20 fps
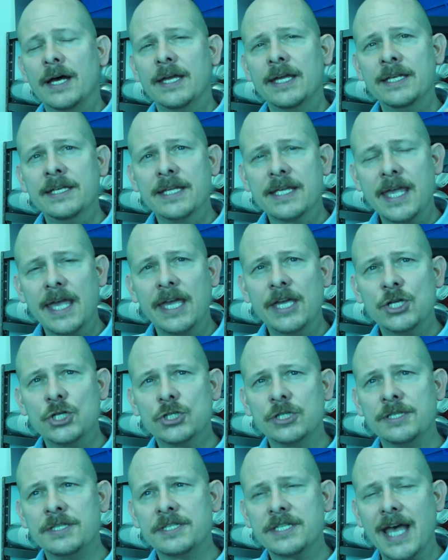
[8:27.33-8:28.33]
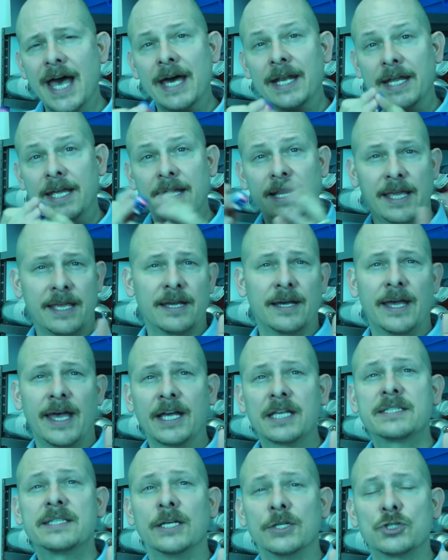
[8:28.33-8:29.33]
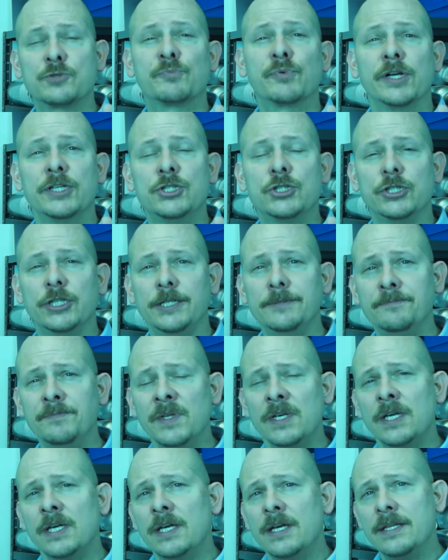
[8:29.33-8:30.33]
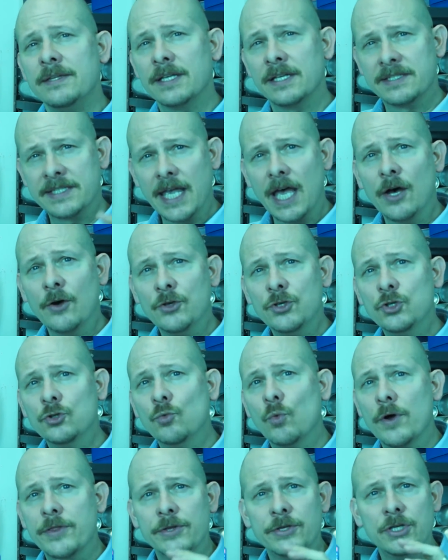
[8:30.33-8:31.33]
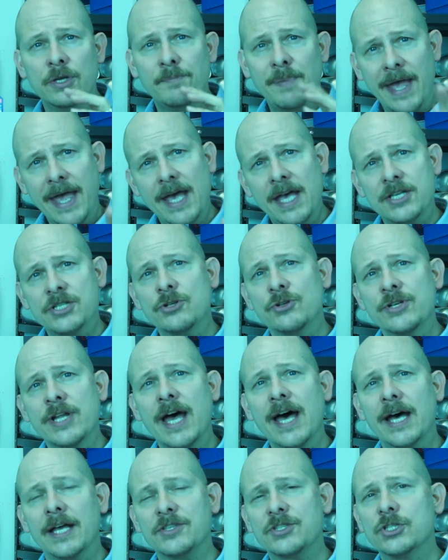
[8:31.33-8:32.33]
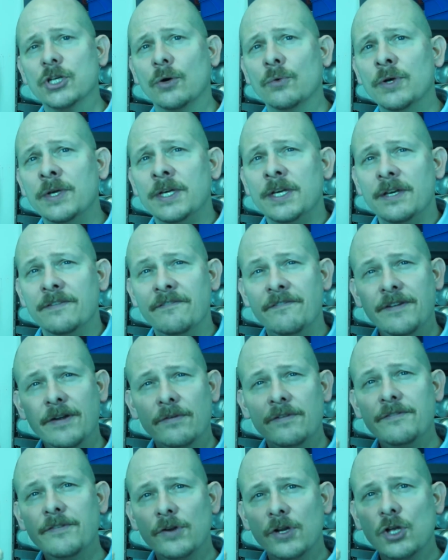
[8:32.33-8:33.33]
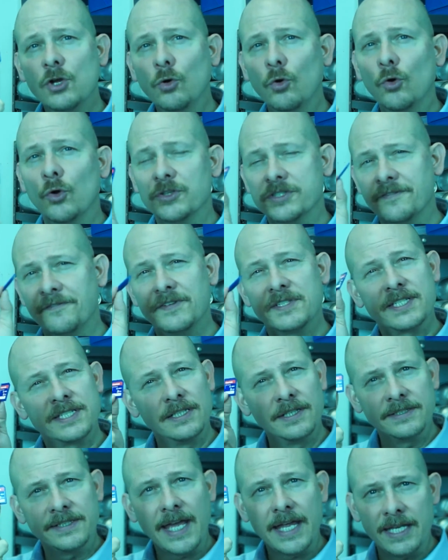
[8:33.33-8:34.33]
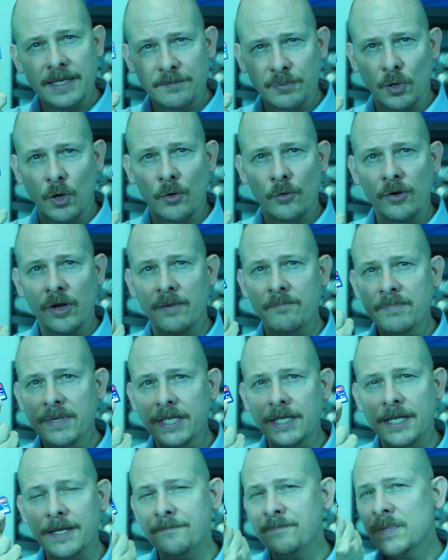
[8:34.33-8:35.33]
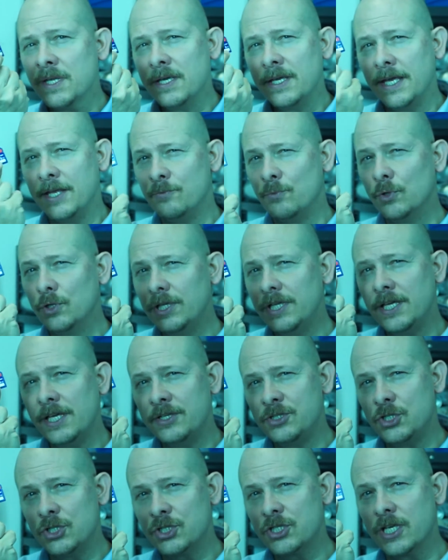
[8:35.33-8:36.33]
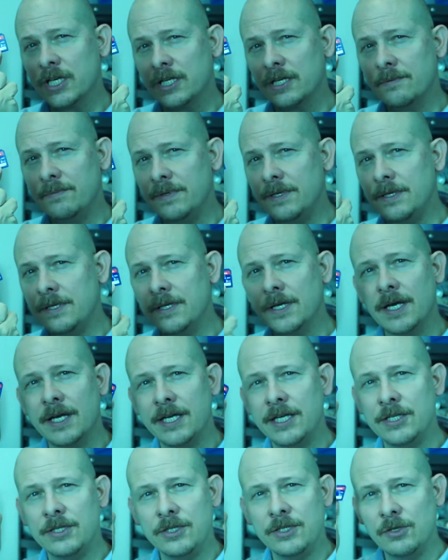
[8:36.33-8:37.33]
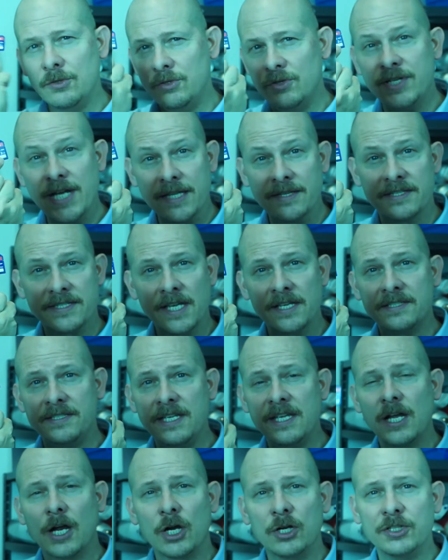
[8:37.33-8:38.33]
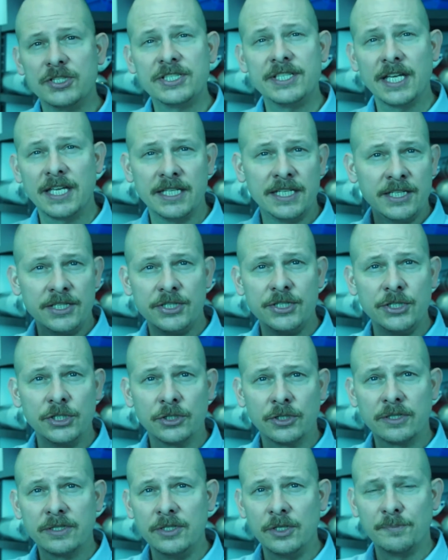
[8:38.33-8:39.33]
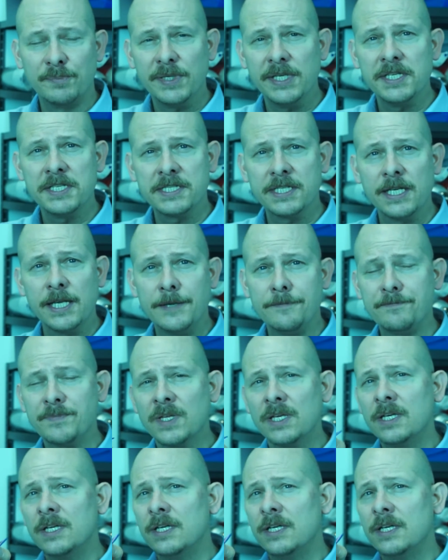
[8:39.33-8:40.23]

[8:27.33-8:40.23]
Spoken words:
indications on like an Excel spreadsheet that tell you whether you passed or not. So very, very cool. It's a facilitating program, meaning it really is just going to be, you take this SD card and stick it into your PC,